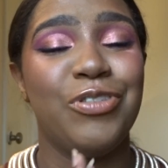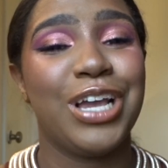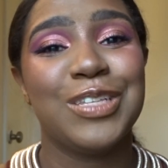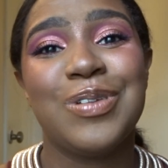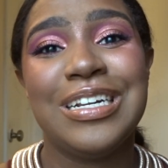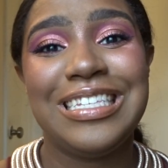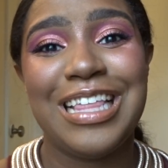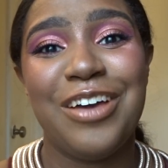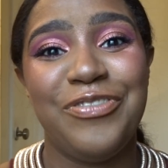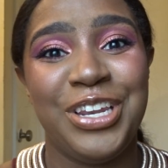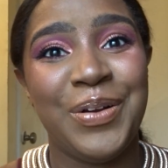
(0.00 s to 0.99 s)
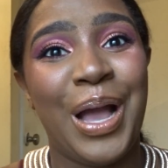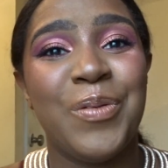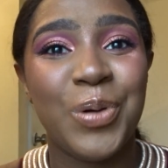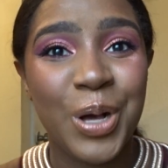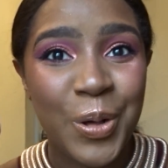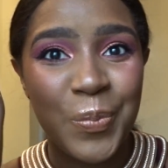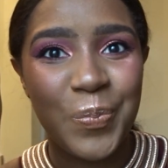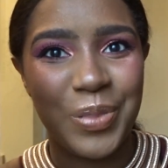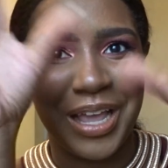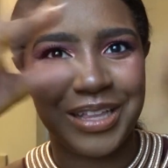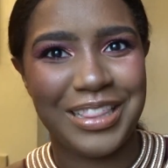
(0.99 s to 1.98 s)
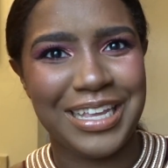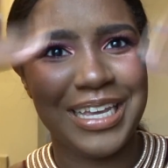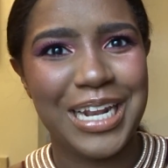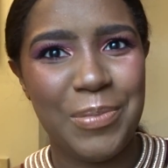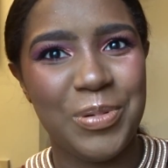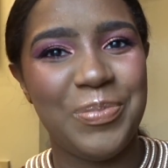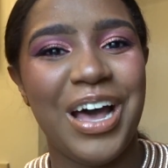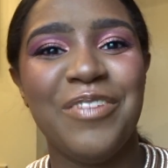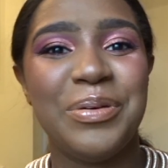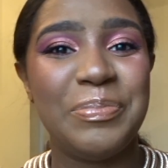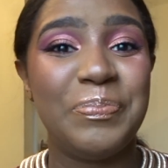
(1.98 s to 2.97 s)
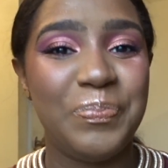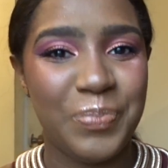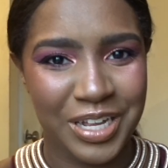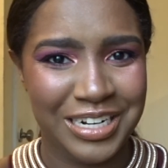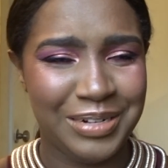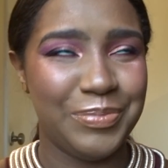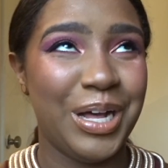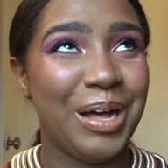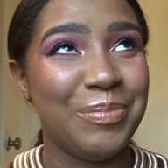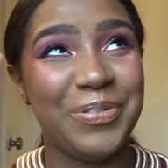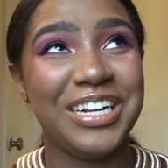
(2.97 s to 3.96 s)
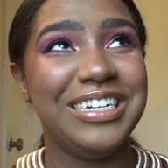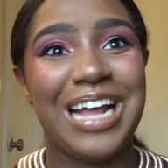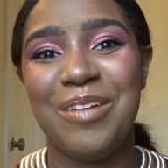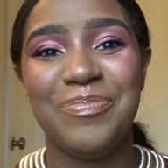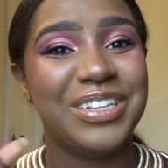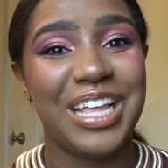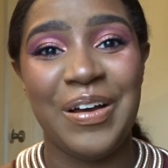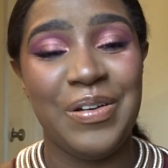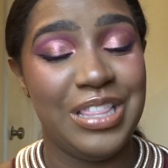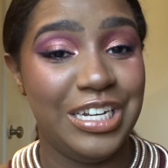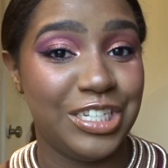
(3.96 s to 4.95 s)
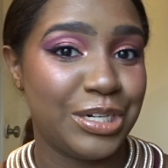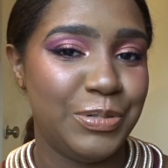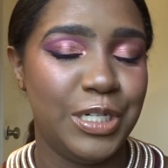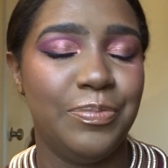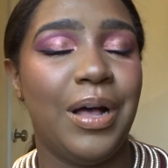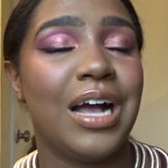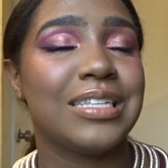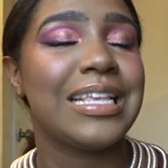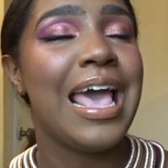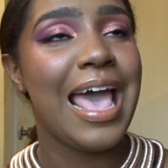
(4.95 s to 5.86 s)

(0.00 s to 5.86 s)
you guys want to see that video, I will like link it up above and put it down below in the description box